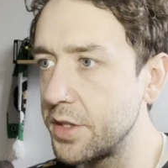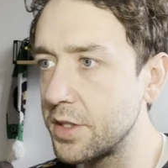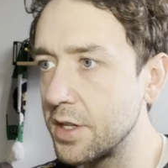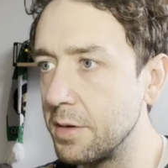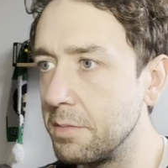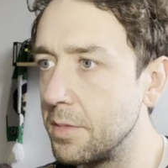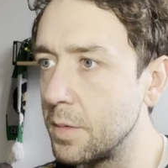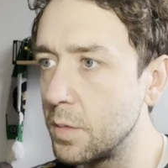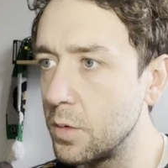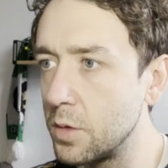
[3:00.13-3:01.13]
some
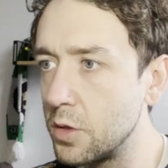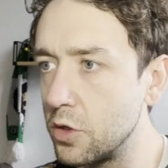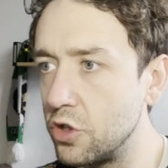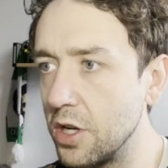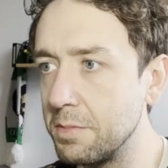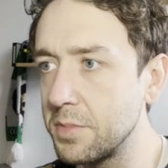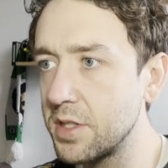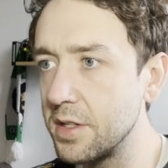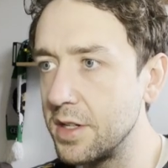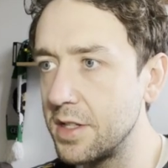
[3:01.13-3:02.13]
jumps
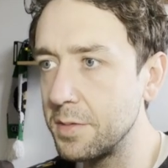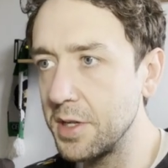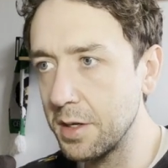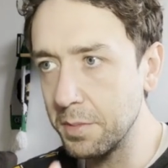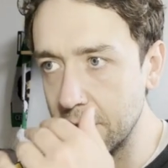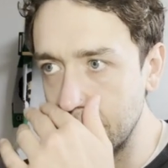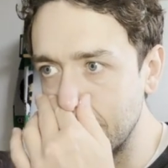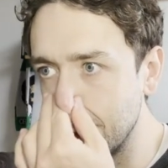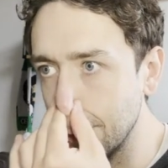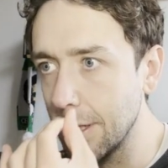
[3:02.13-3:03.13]
that need to be
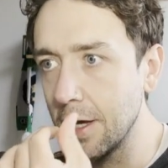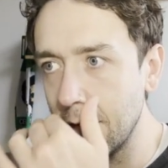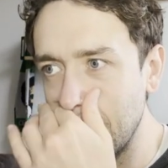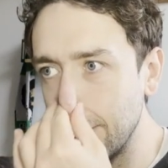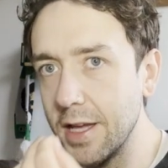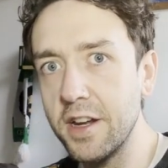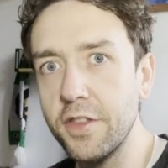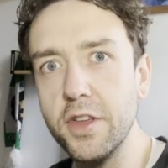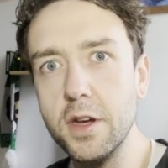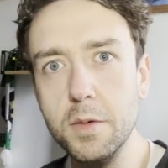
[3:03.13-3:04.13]
completed, and then I
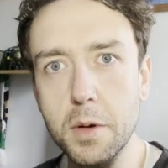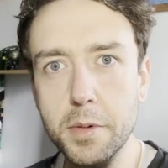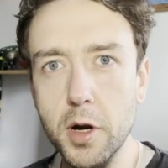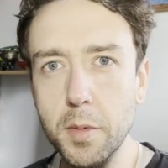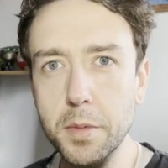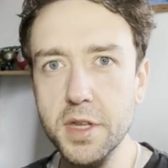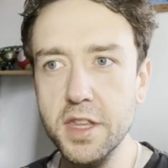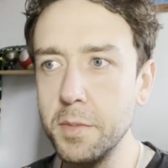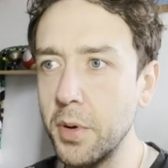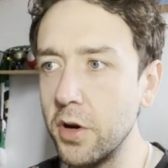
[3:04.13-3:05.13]
think we're probably at
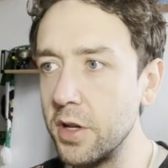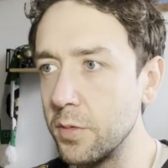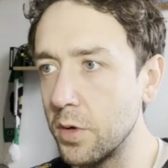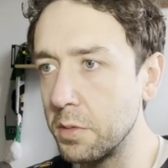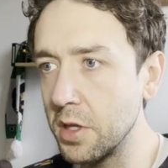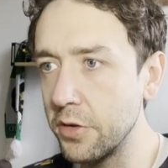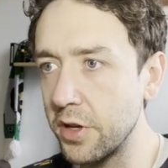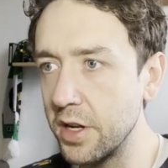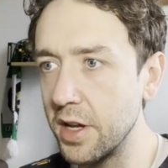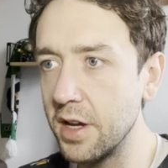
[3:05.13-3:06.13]
the point where we're
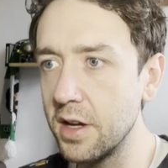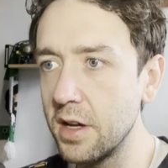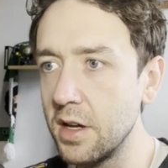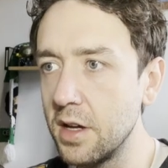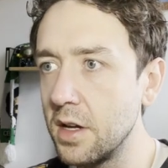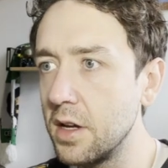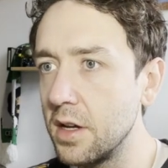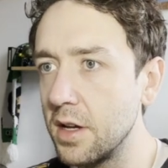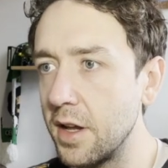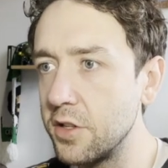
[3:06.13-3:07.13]
looking at
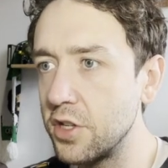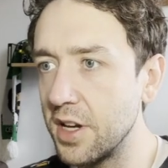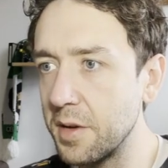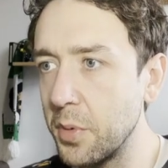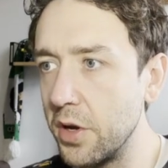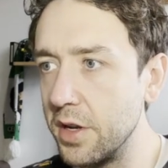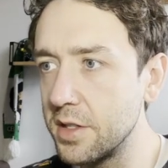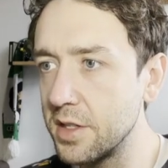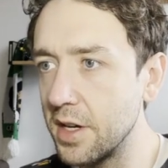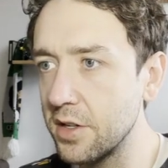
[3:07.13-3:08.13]
a checkpointed
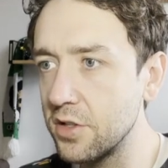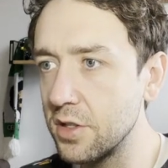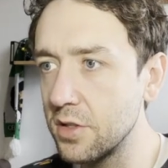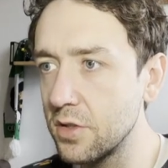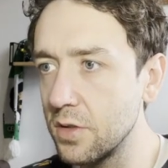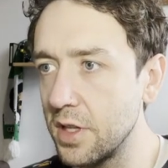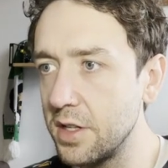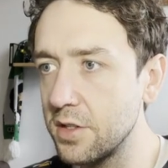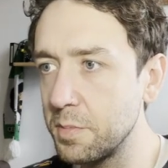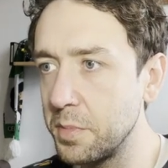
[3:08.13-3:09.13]
section. So
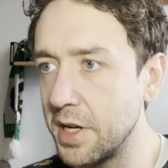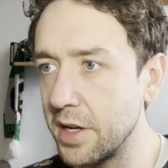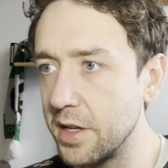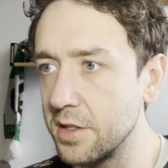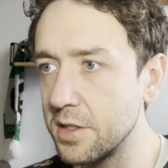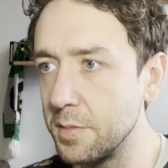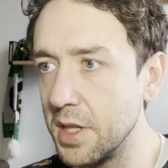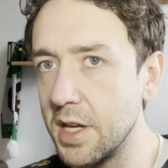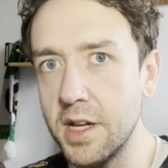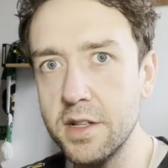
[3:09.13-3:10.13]
let's bang in some
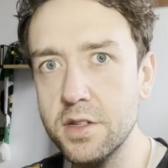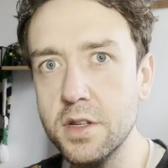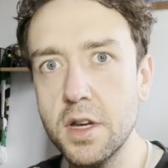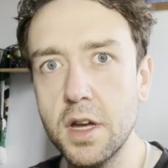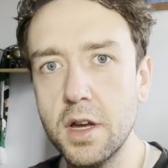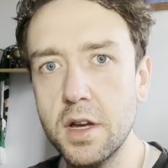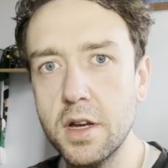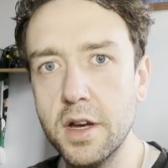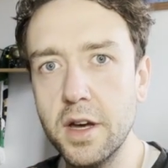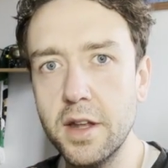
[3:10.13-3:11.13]
land,
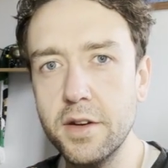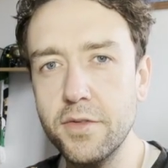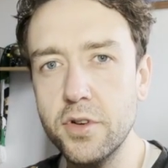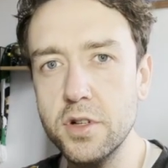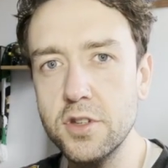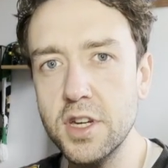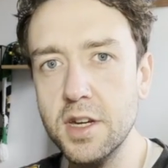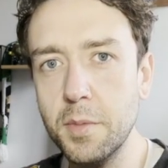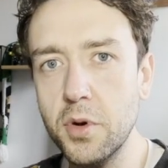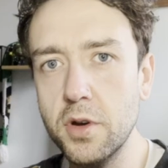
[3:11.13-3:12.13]
and for a
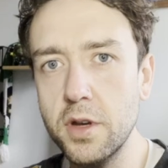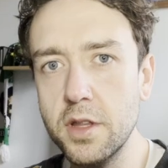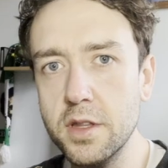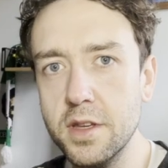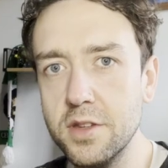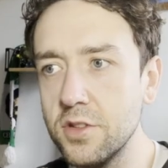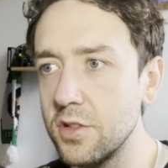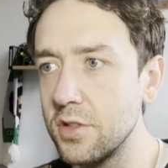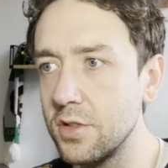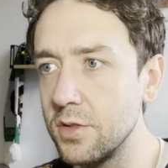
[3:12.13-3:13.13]
checkpoint, let's
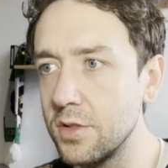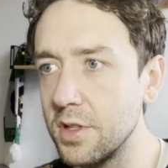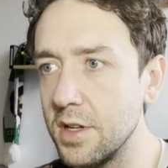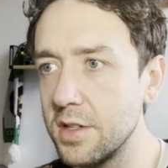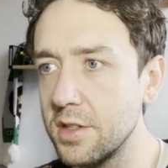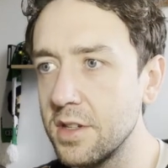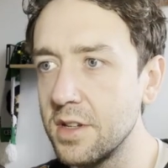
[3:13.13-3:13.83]
just use this.